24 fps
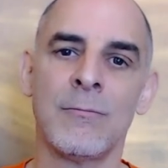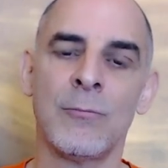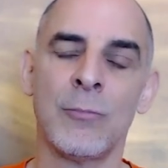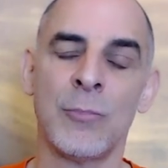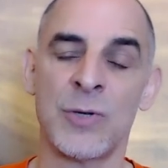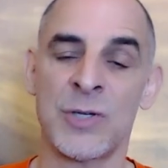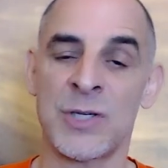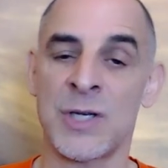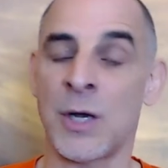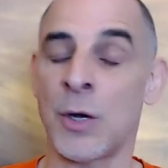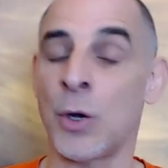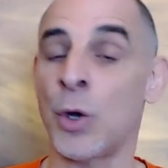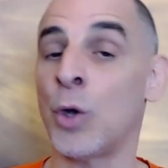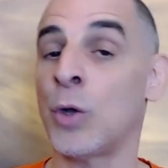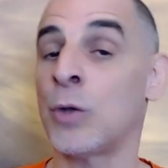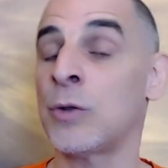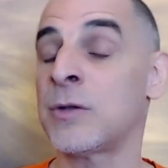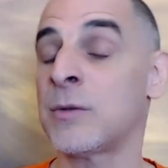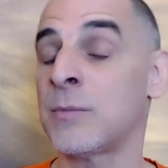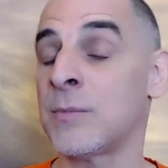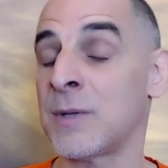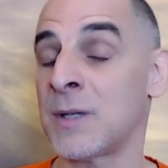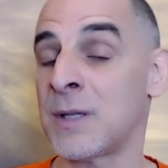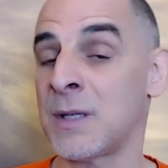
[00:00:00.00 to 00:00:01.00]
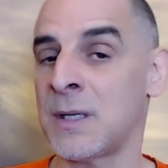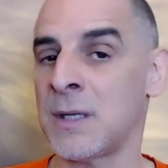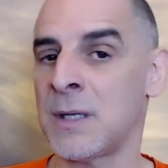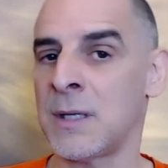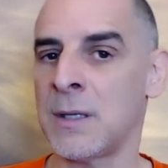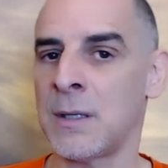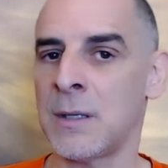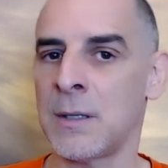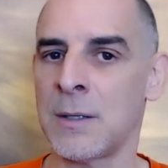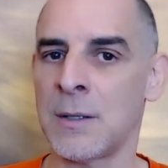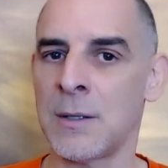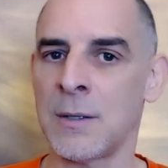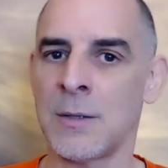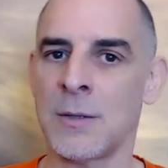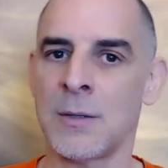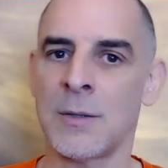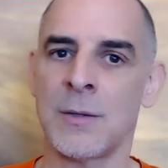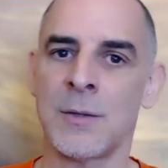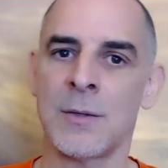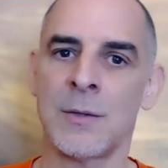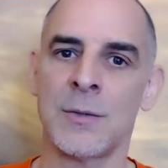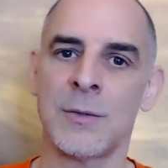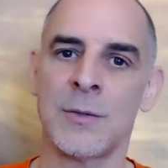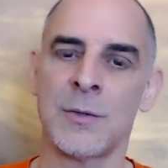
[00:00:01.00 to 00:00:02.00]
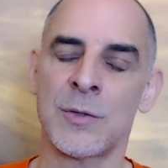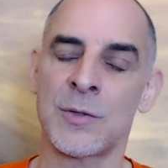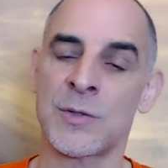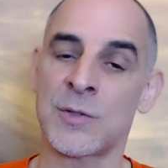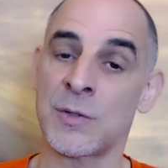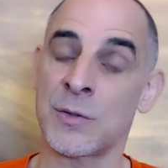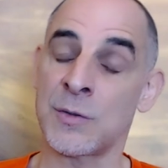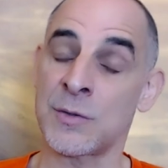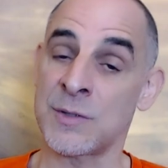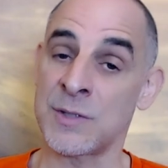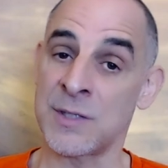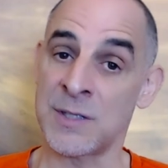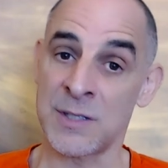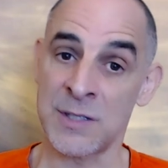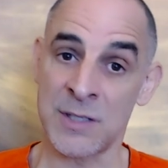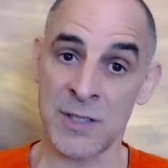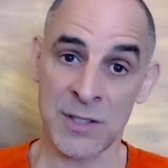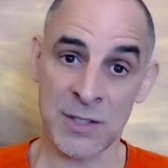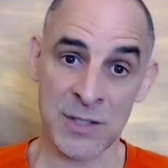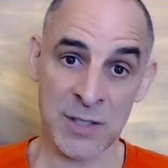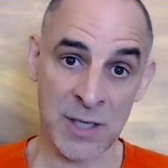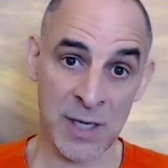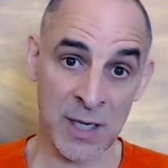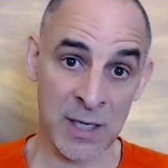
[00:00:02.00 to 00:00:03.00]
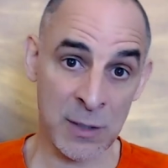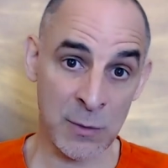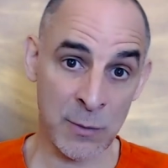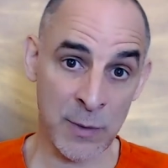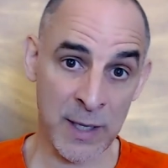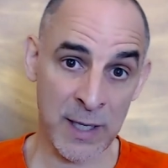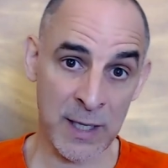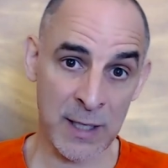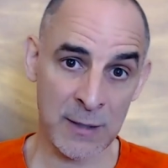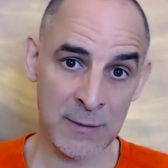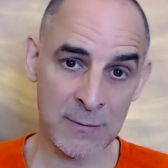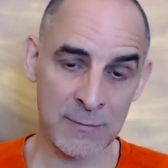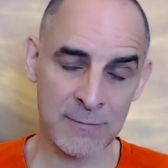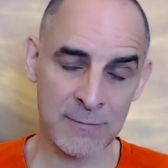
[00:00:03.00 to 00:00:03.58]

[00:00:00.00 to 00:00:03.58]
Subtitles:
which are ultimately your soul's decision anyway.